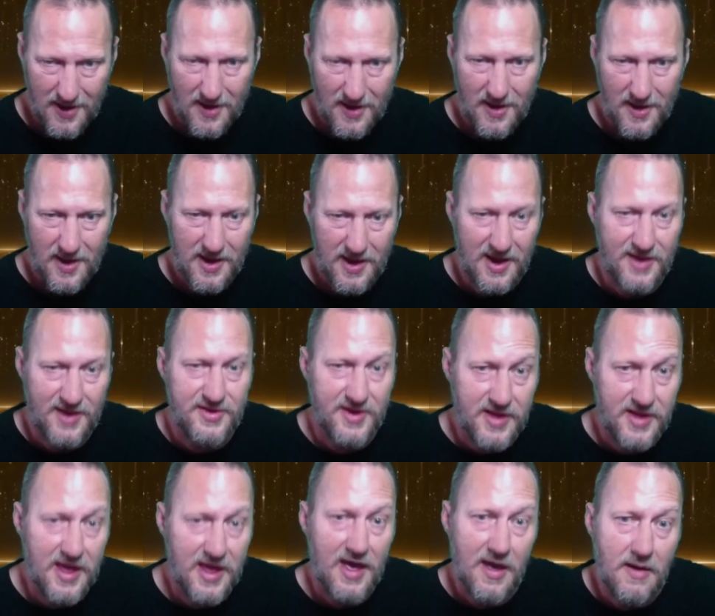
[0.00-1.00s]
And I said,
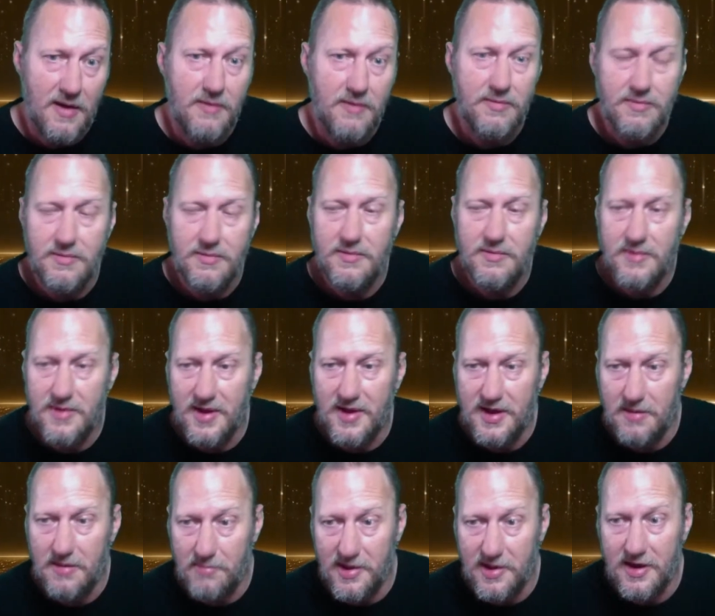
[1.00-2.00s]
yeah, it
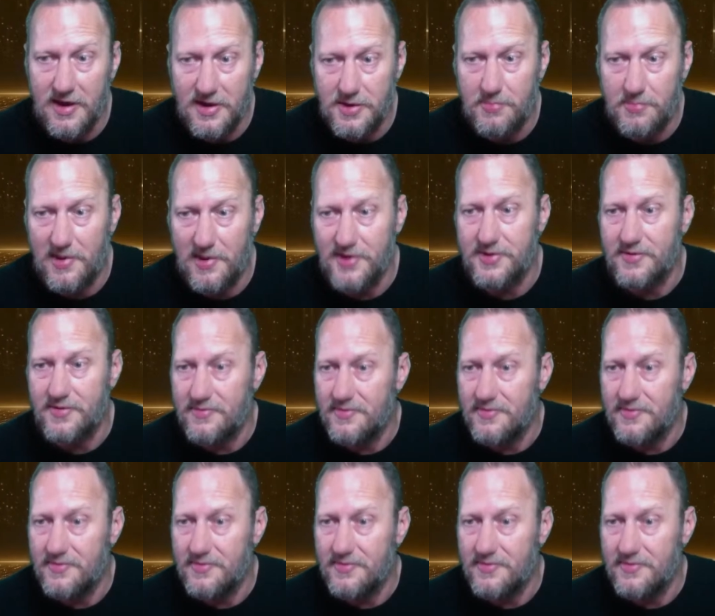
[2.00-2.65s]
can be expensive.